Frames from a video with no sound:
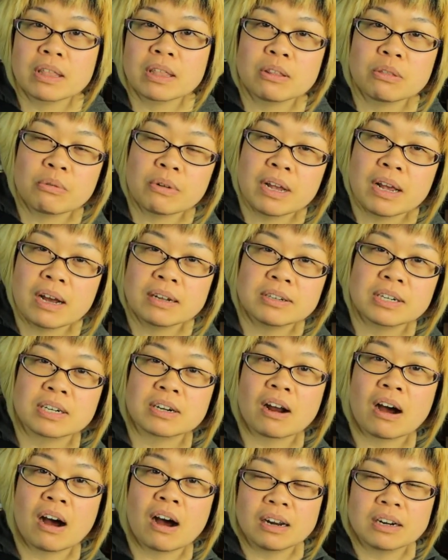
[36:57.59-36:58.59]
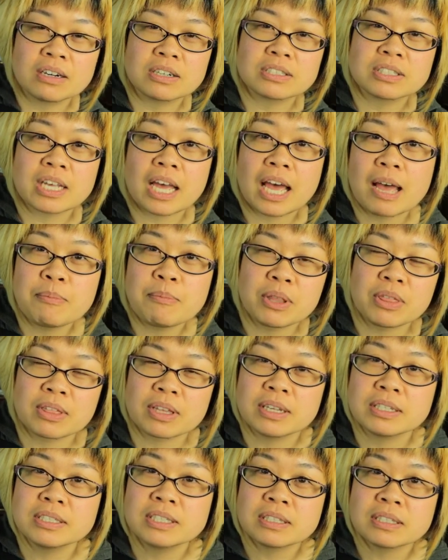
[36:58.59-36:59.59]
a $300
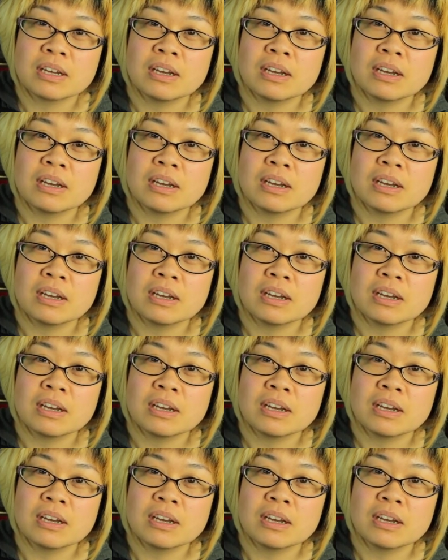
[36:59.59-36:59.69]
amethyst